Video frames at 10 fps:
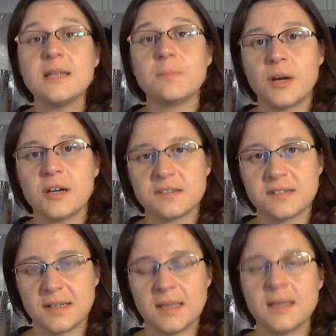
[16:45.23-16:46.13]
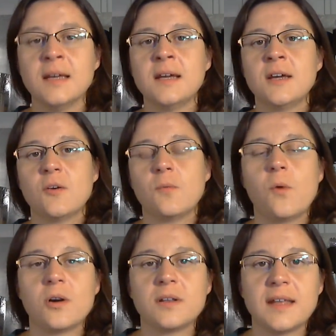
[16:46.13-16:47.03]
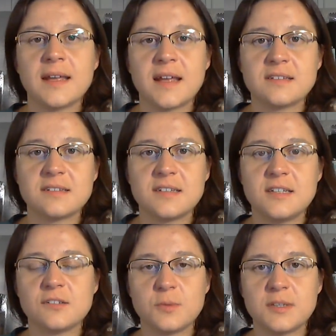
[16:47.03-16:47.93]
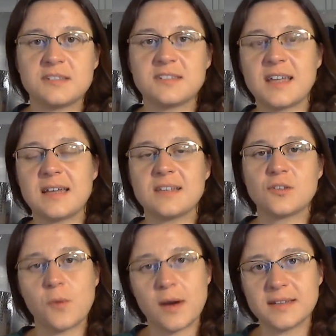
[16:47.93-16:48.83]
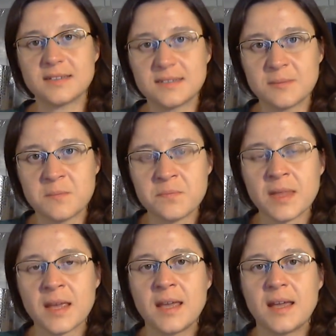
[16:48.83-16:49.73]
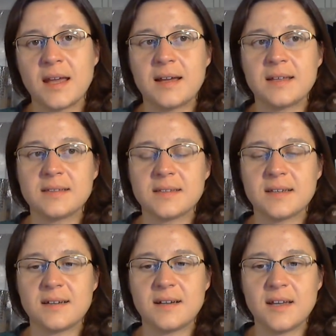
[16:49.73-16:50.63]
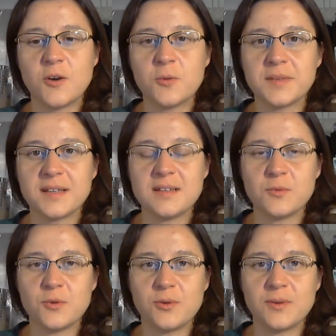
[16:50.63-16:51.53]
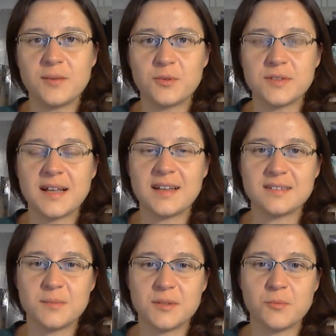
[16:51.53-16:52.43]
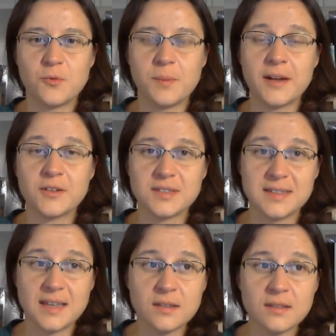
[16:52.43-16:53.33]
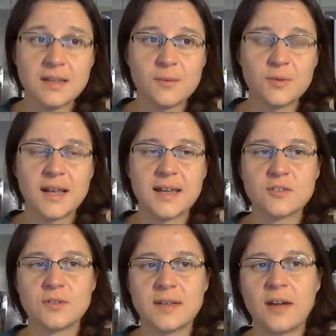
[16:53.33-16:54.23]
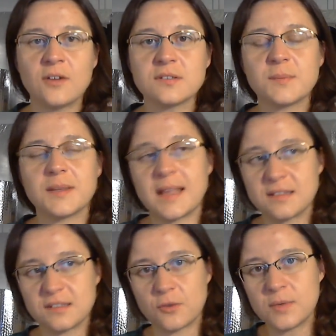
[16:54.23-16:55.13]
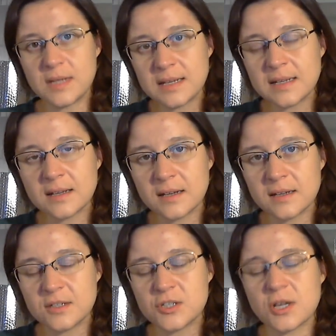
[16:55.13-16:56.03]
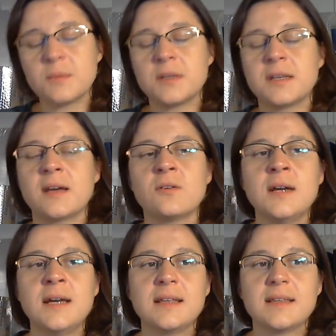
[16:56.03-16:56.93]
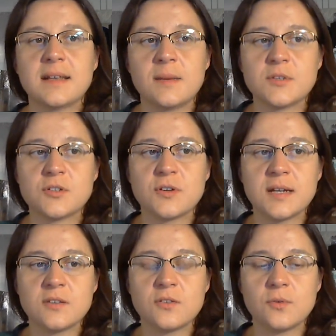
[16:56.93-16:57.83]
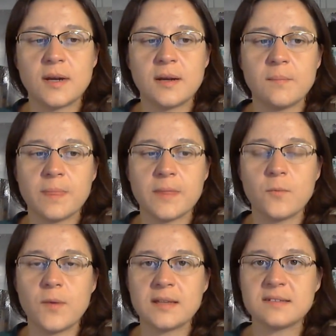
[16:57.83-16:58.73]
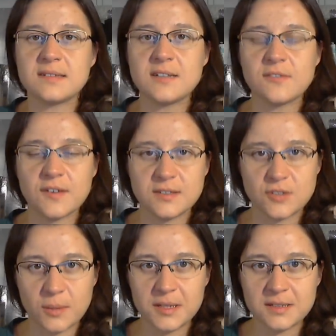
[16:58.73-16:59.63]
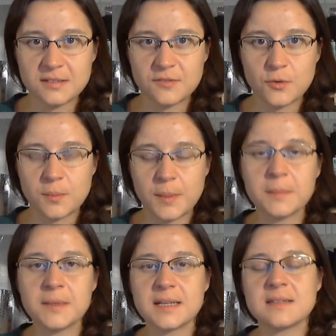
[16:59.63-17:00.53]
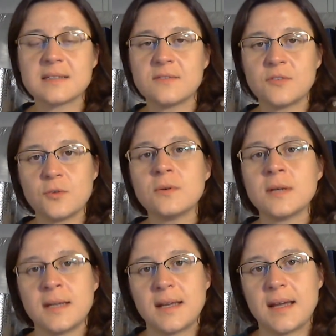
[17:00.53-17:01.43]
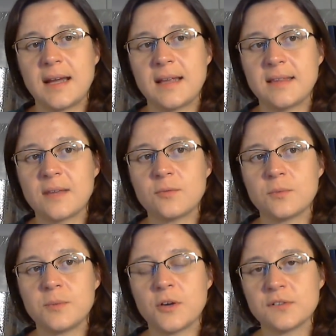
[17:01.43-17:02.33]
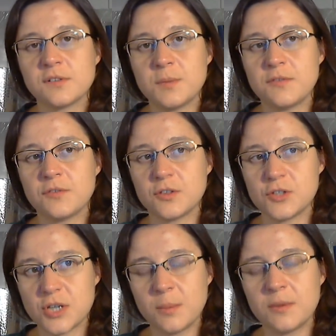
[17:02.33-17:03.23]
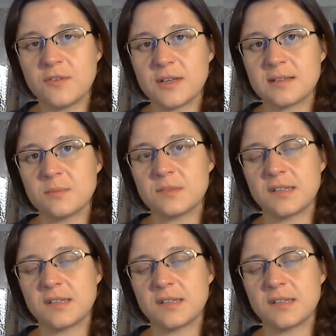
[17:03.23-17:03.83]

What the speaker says: personally won against the Swiss state twice. And I hope that he will tell us a bit more about it. The other thing I would like to announce, but that's only in German now, that I'm trying to win Siegfried Thomas for a public interview, and that would also be for the German victims